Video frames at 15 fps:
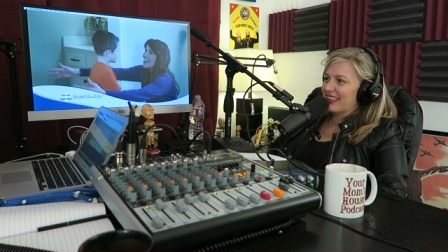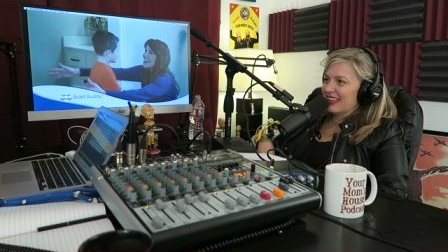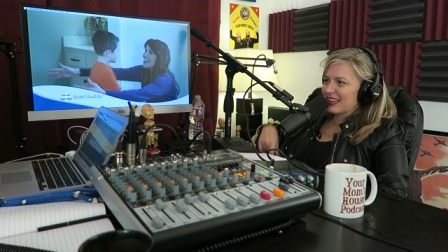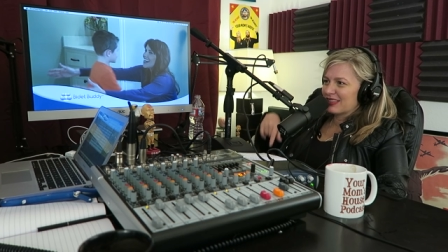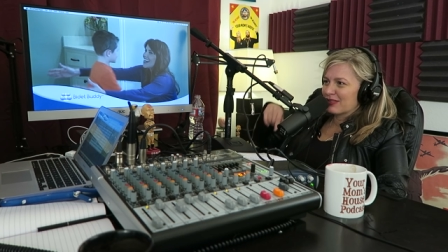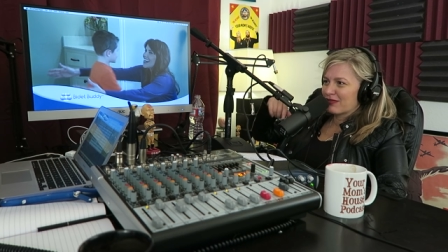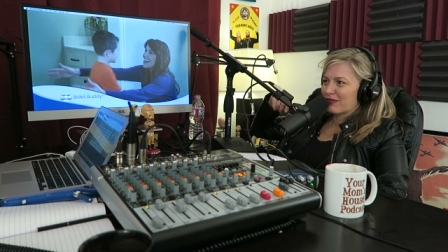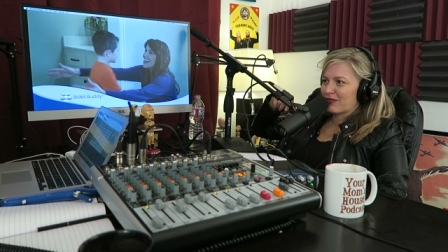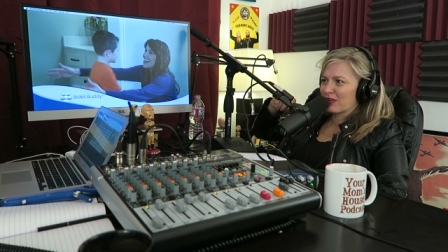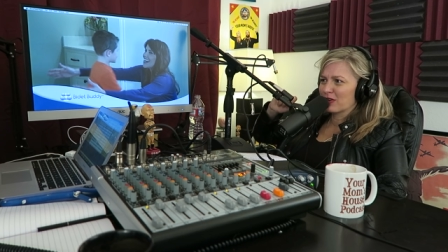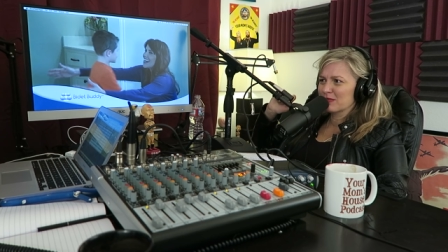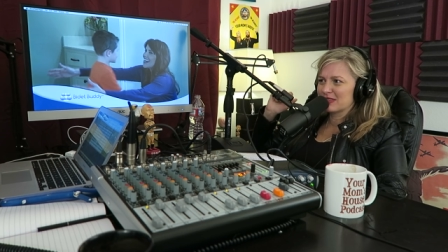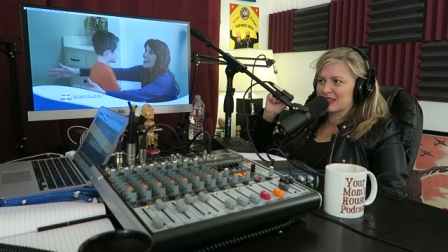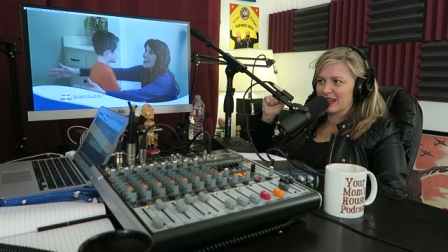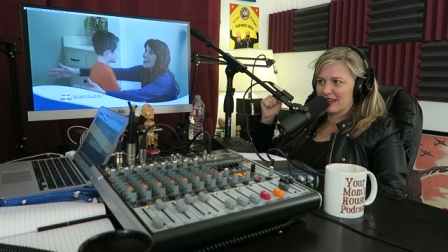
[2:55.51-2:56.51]
I like the
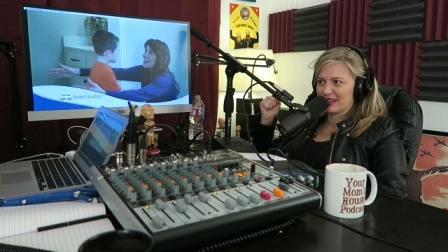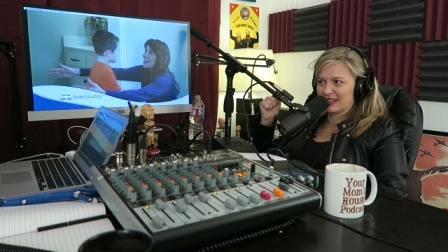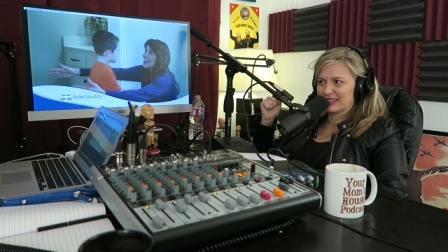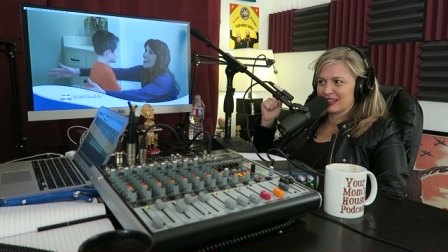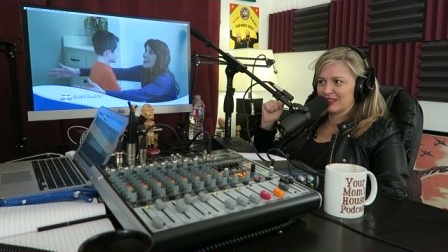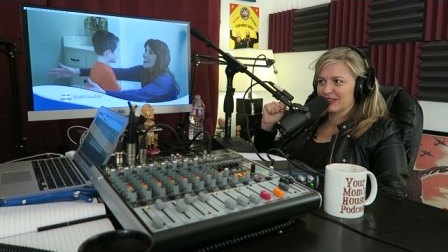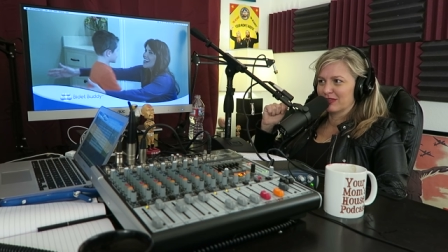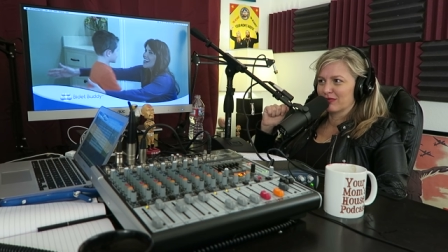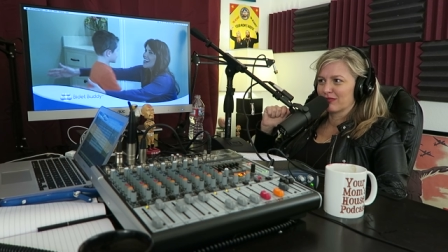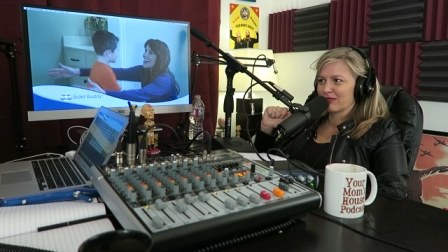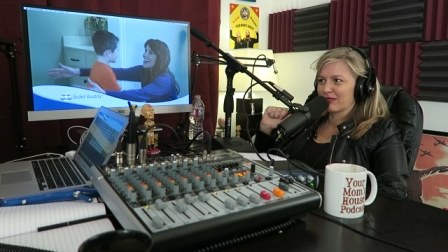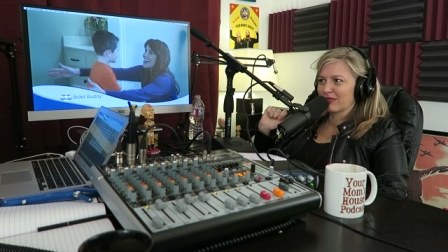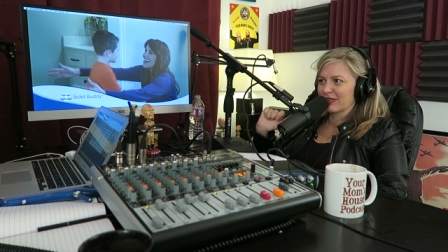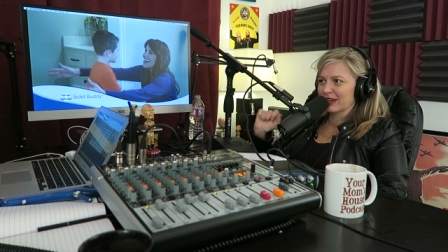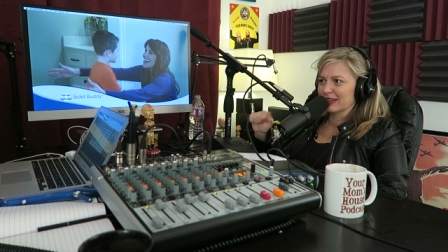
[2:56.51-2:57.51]
firm setting. Sounded
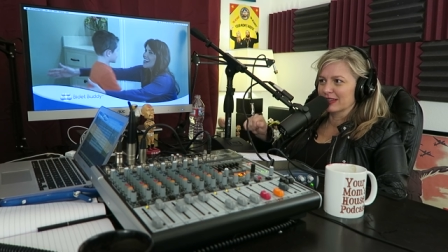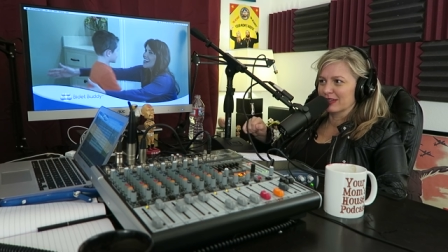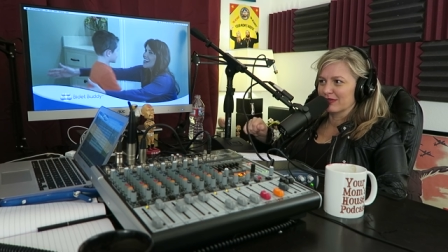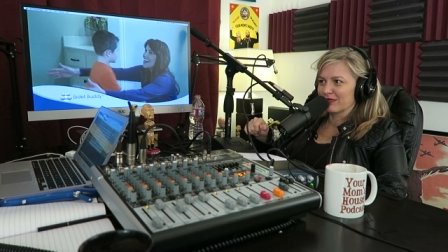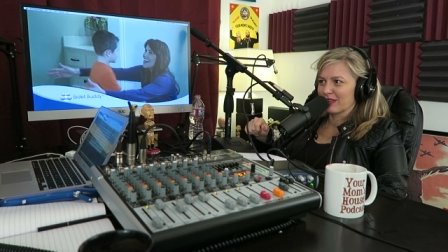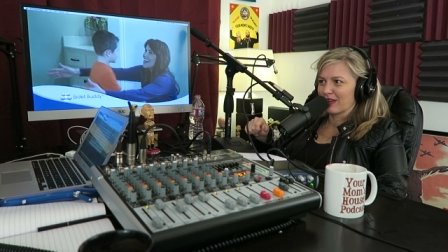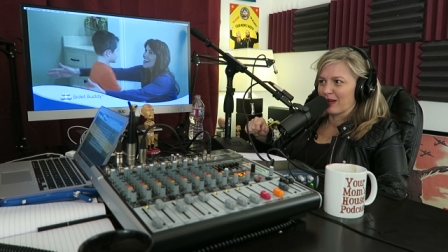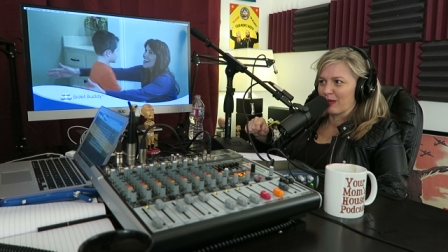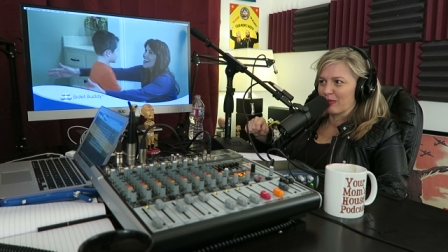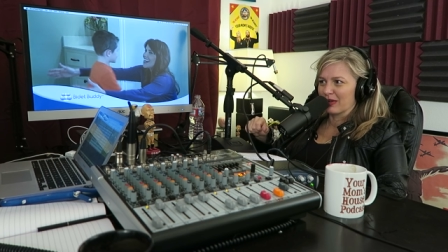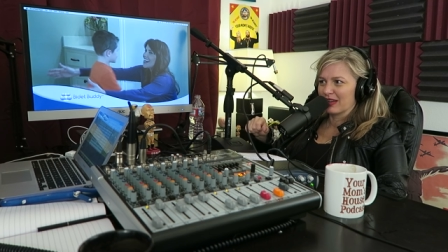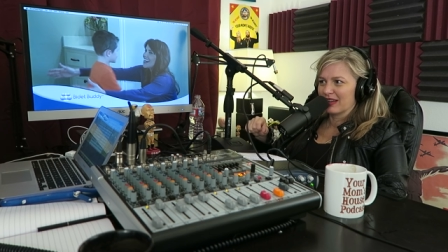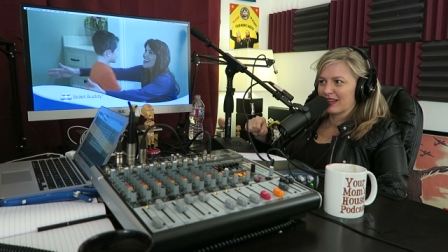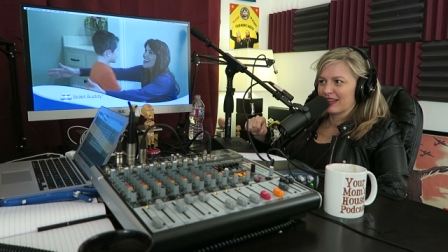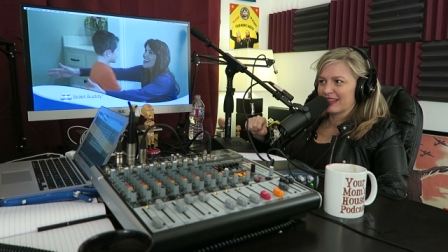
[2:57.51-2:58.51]
really firm.
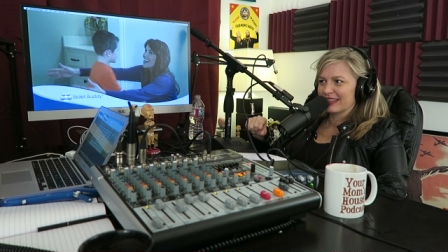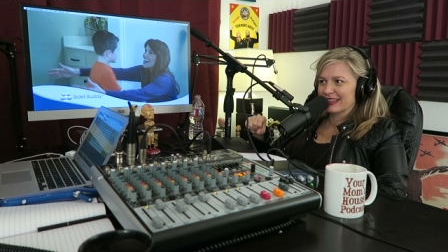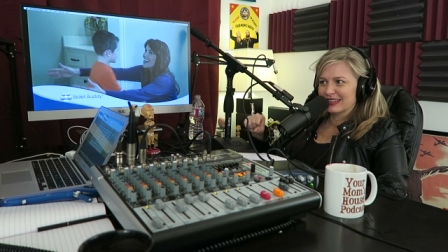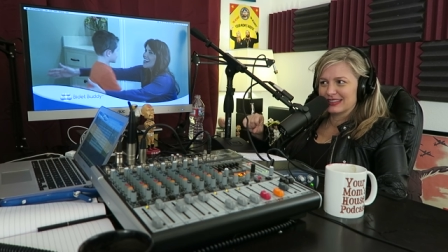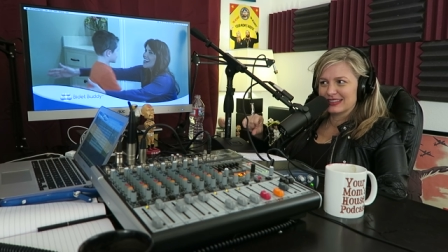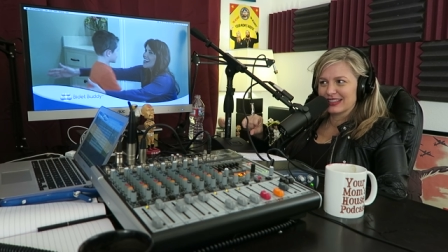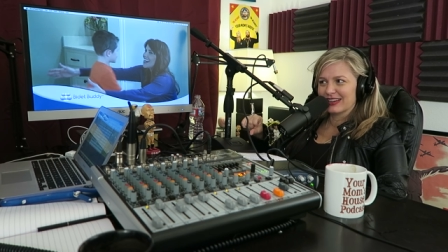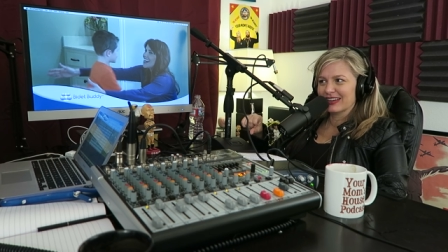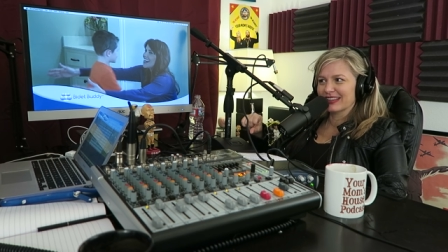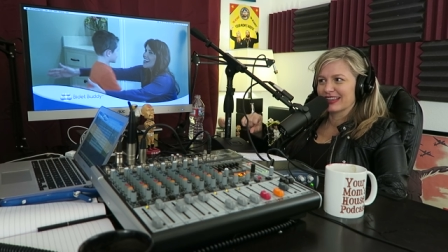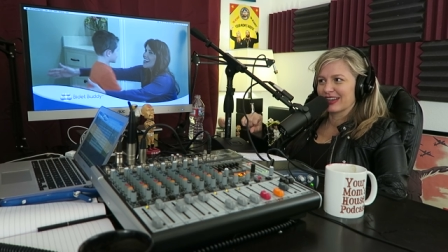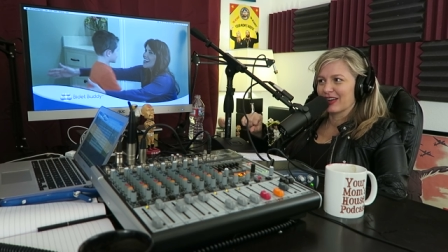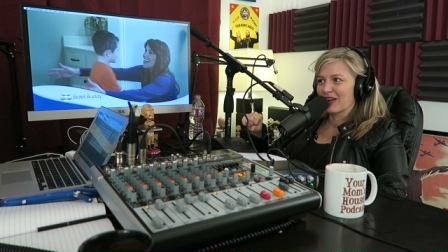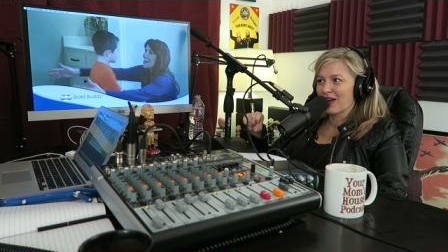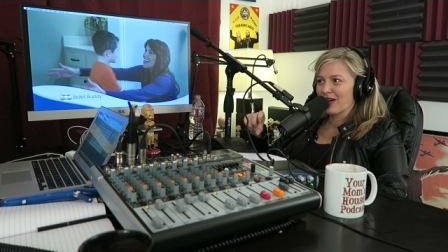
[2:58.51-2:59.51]
Yeah, that sounded
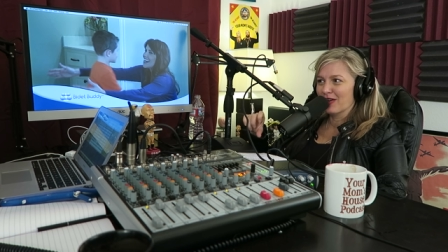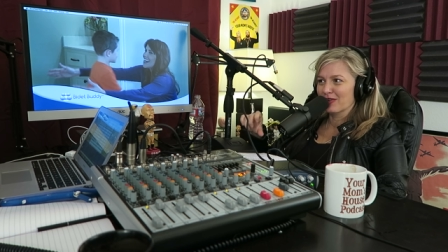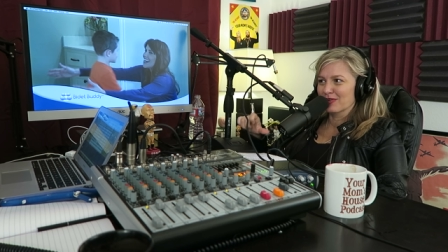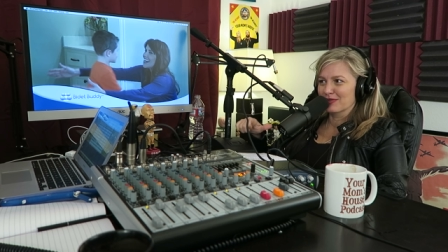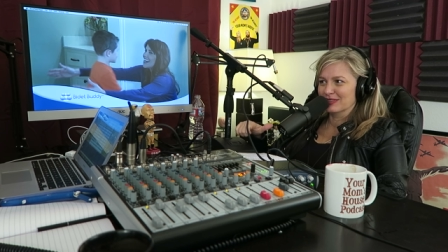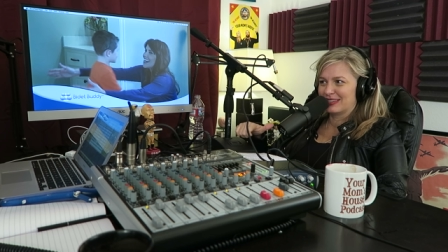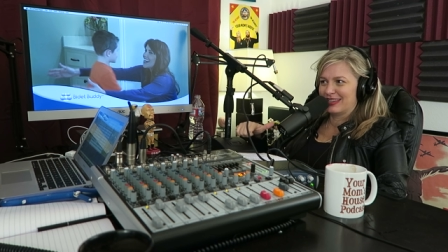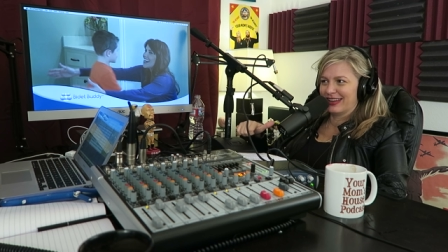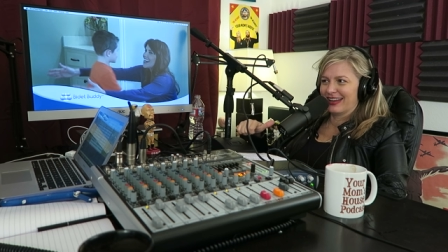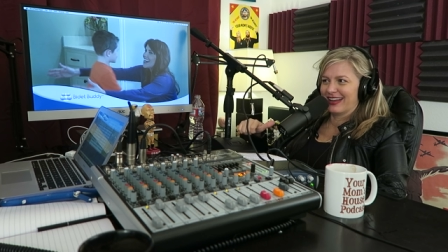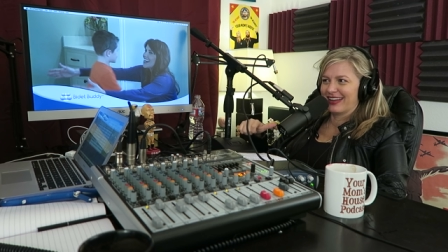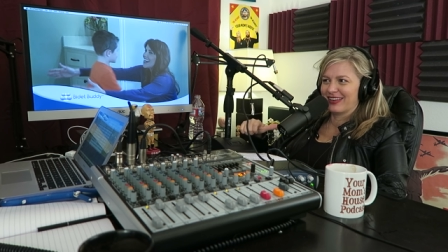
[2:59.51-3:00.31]
like a hose. Yeah.